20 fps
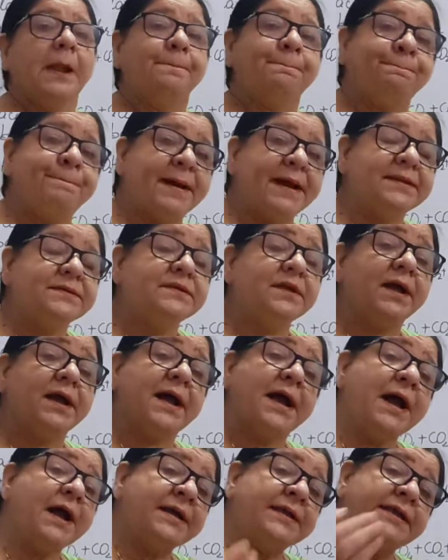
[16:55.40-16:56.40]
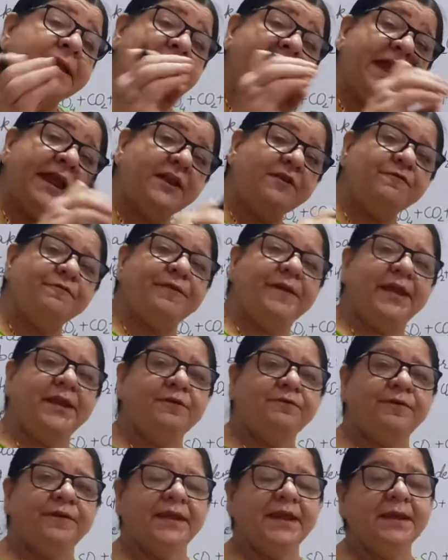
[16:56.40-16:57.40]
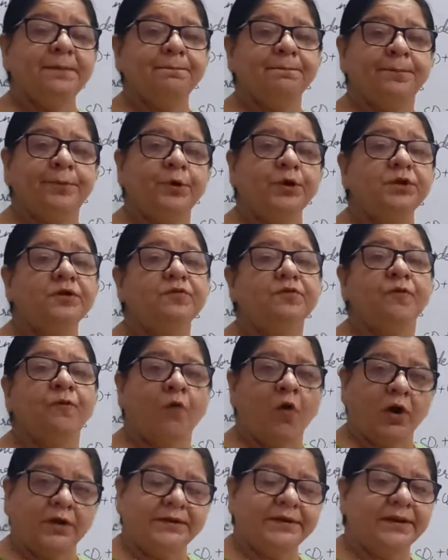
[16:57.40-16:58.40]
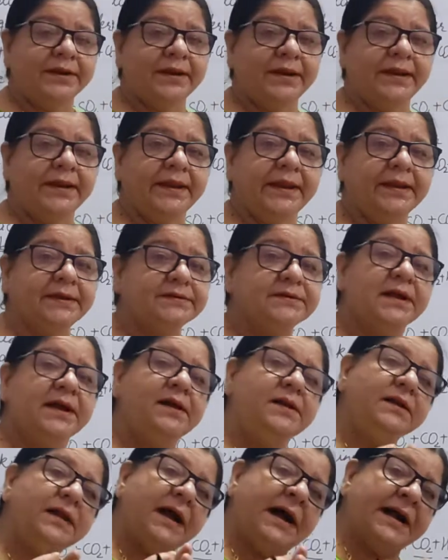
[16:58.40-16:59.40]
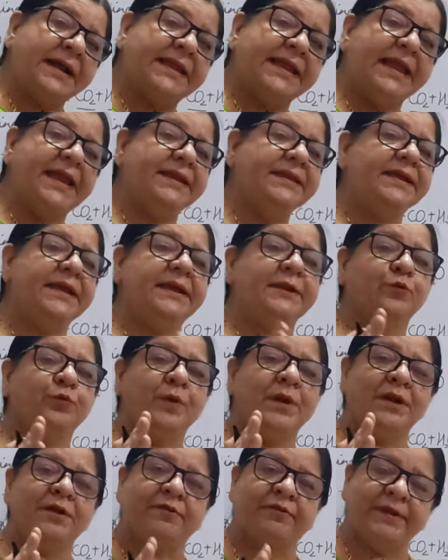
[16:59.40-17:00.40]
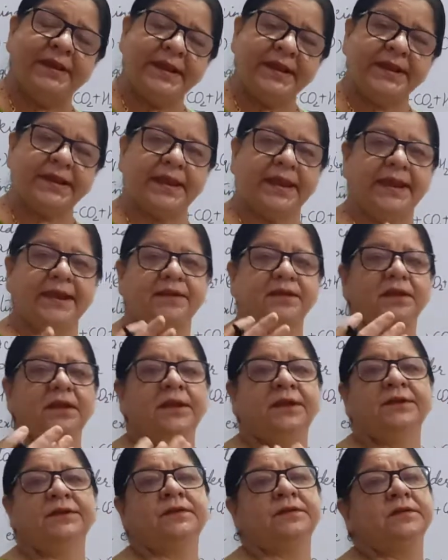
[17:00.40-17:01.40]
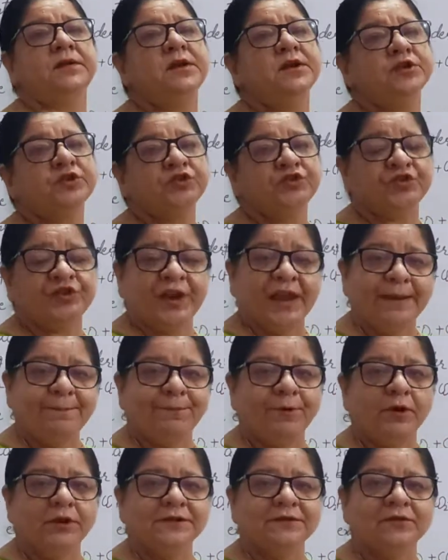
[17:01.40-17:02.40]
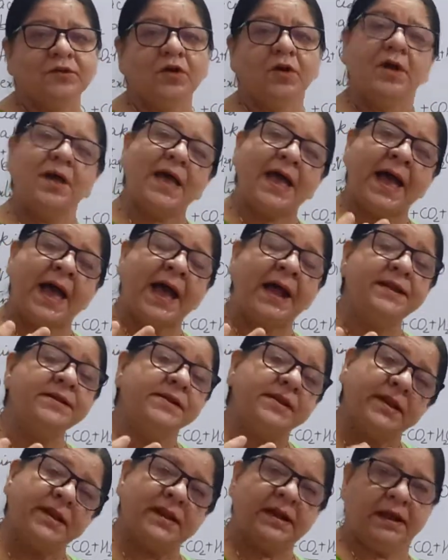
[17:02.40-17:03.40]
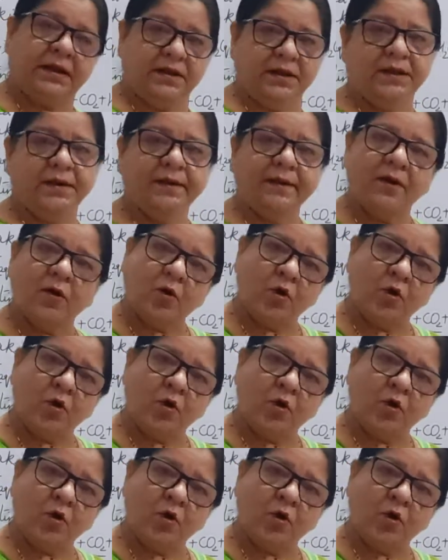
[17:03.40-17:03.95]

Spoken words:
But again, when we put water in it, again it will regain its shape also and color